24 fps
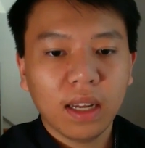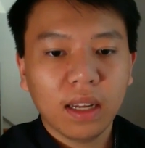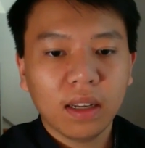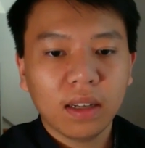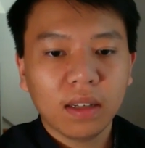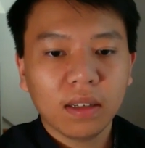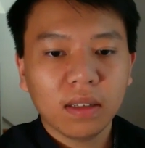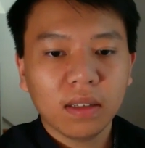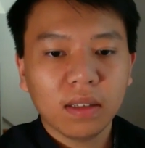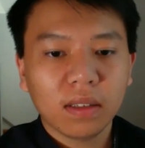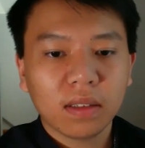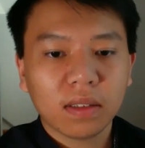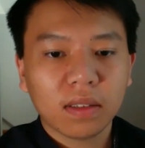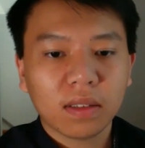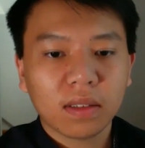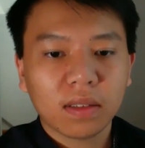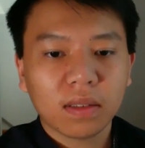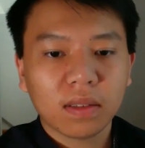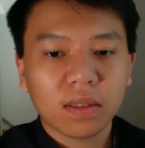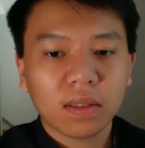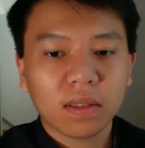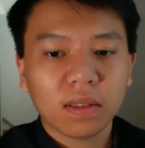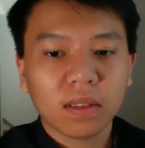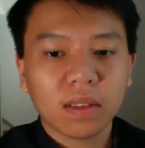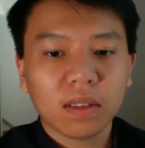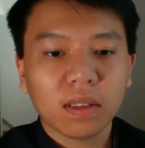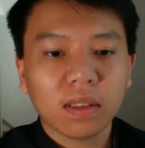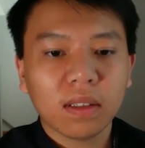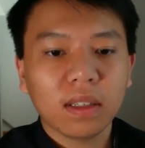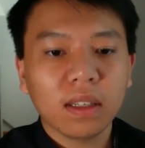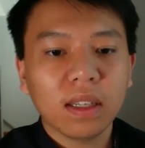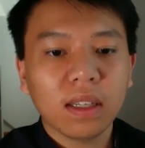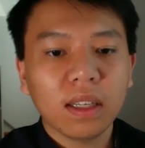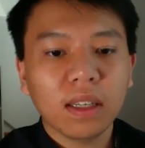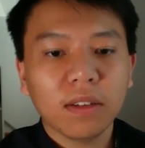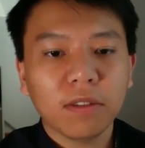And
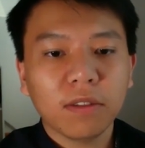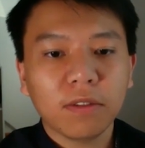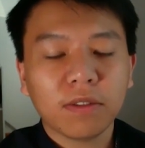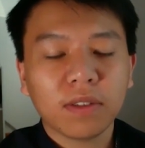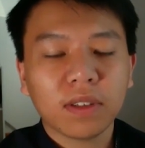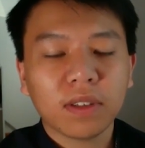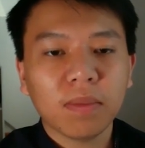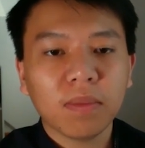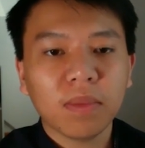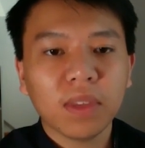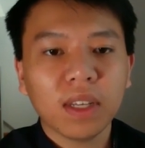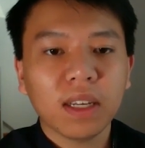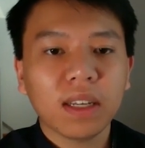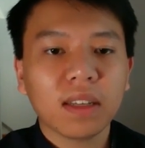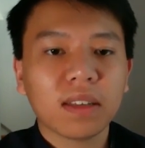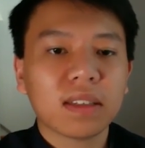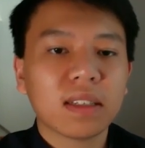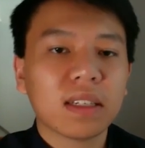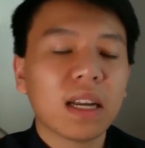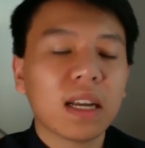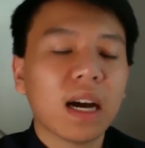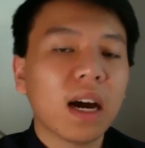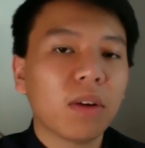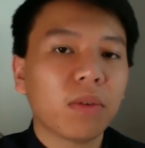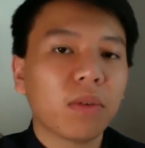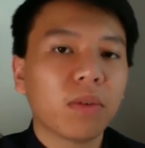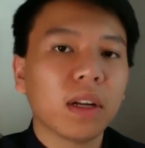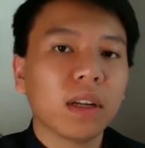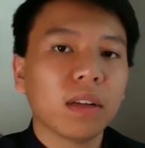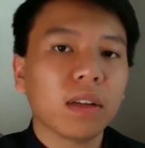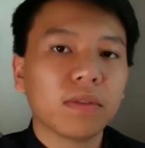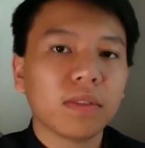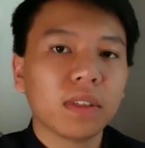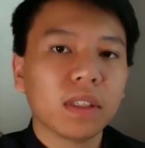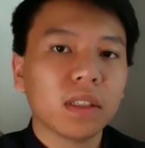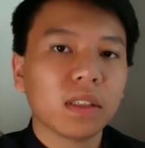if something is not
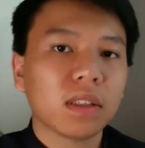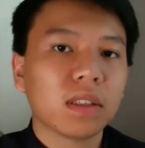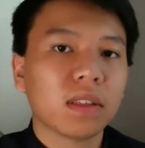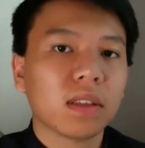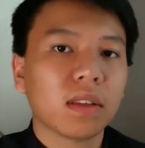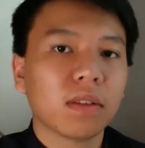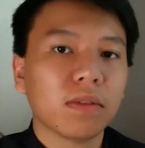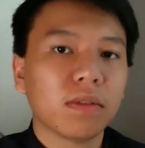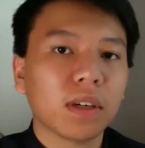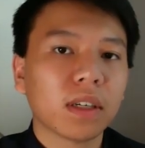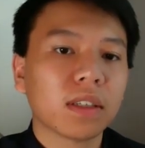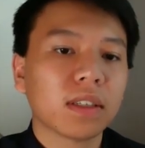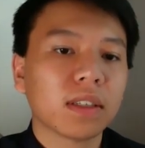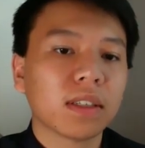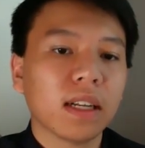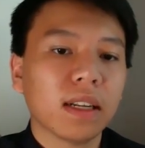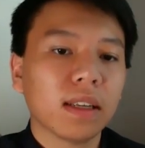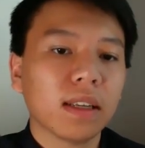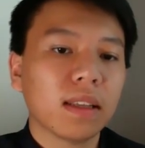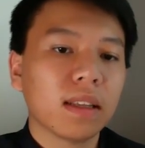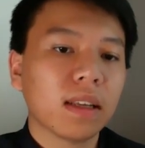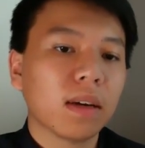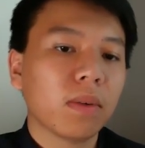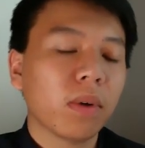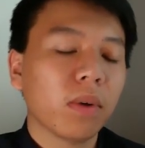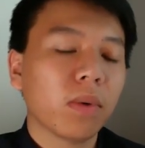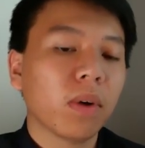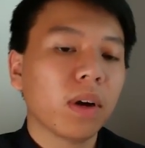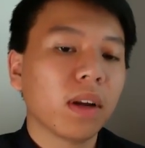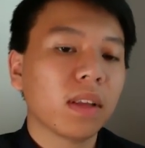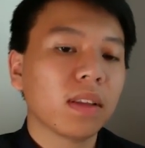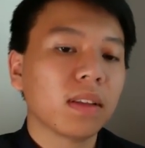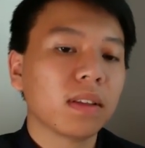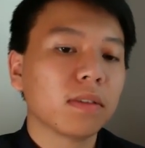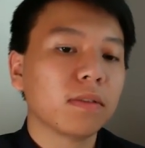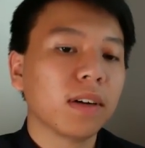relevant to the functionality that we
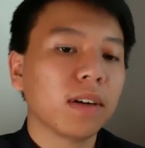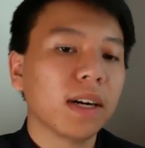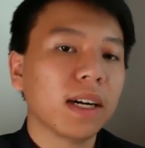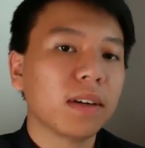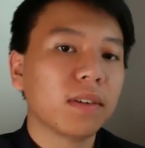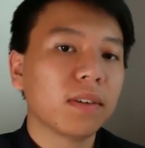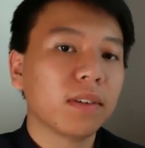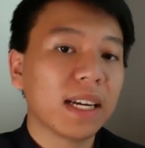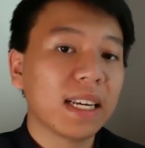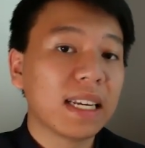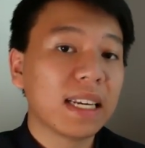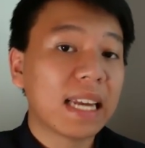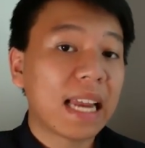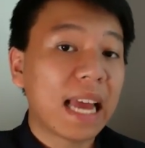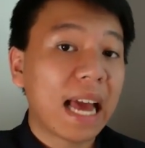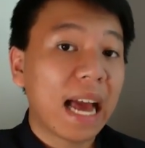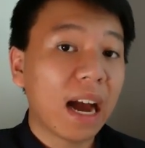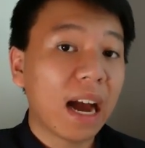want to define right